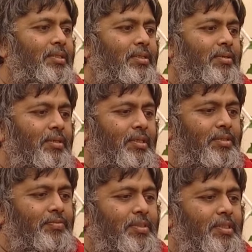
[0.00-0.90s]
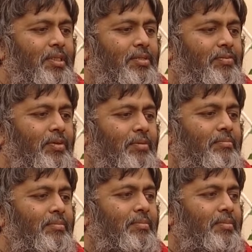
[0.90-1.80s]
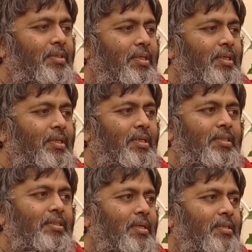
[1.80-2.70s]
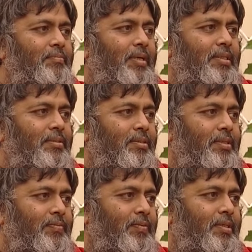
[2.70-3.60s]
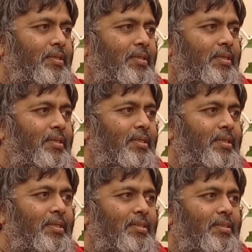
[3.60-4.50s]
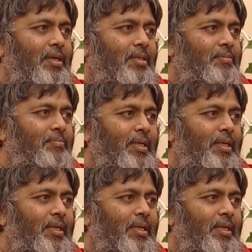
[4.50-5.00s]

So, in the physical form, he is not meant to suffer, he is not